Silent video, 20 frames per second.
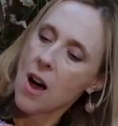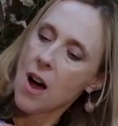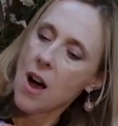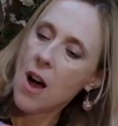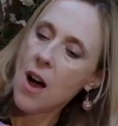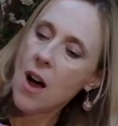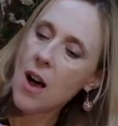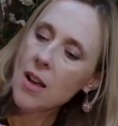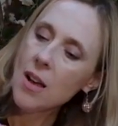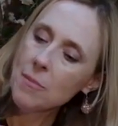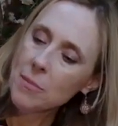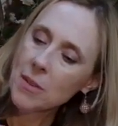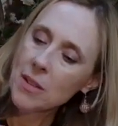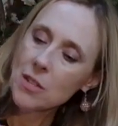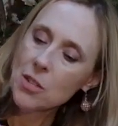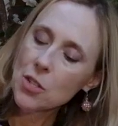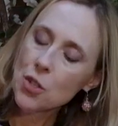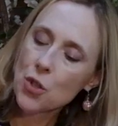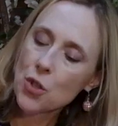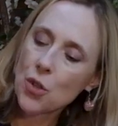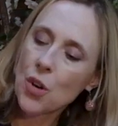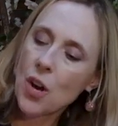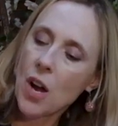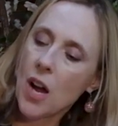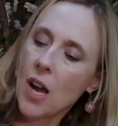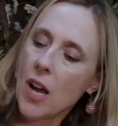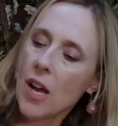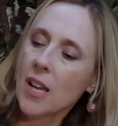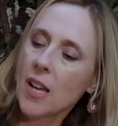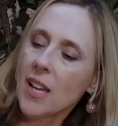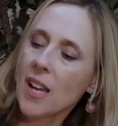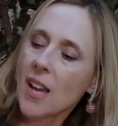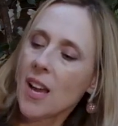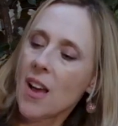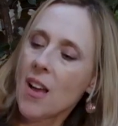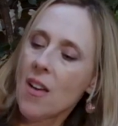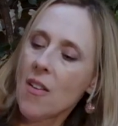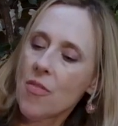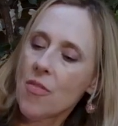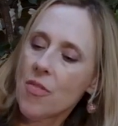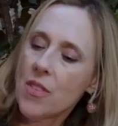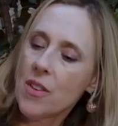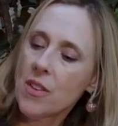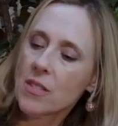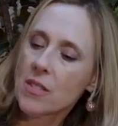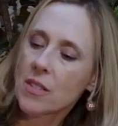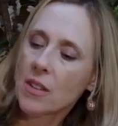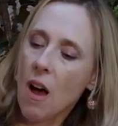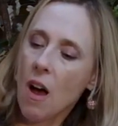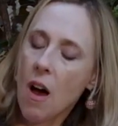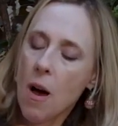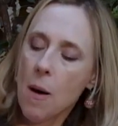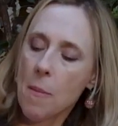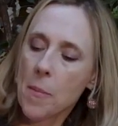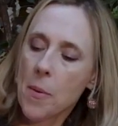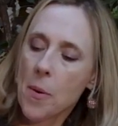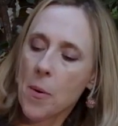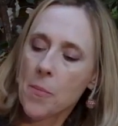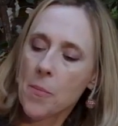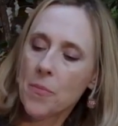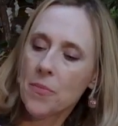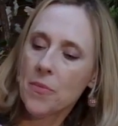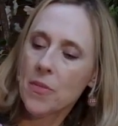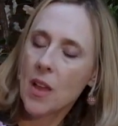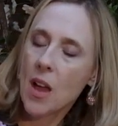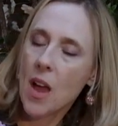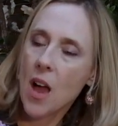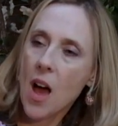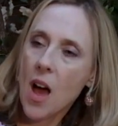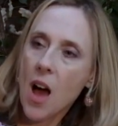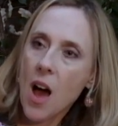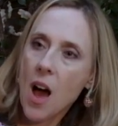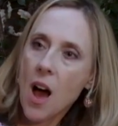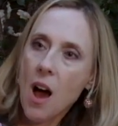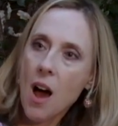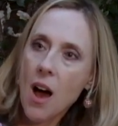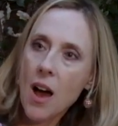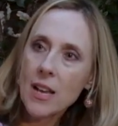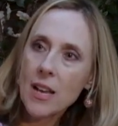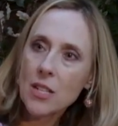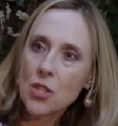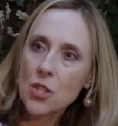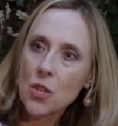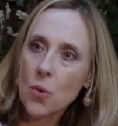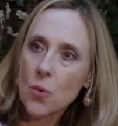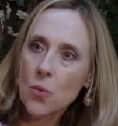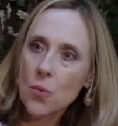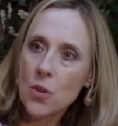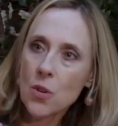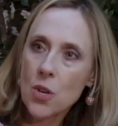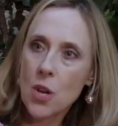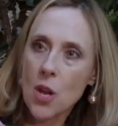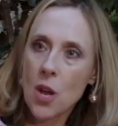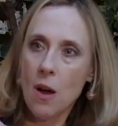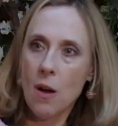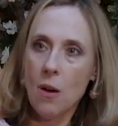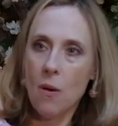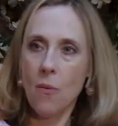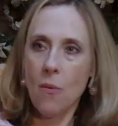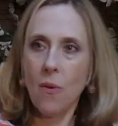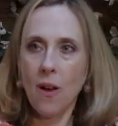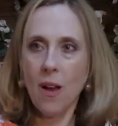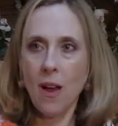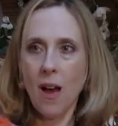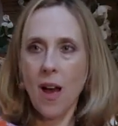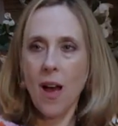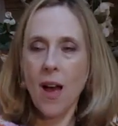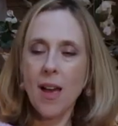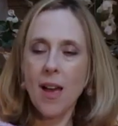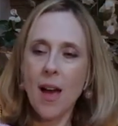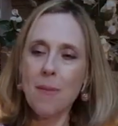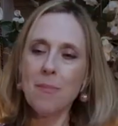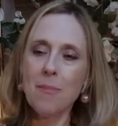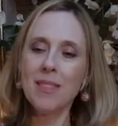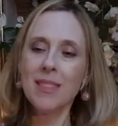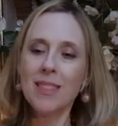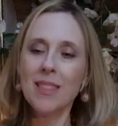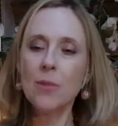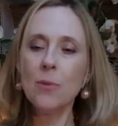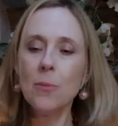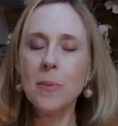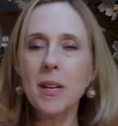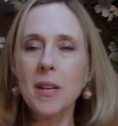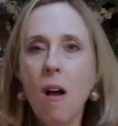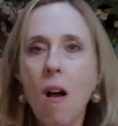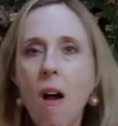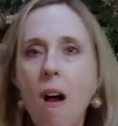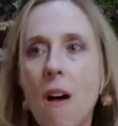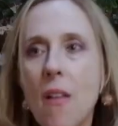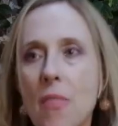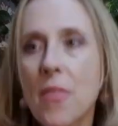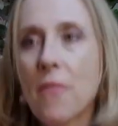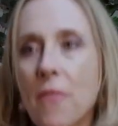I'm going to try this combo. I don't know. I'm a little bit on the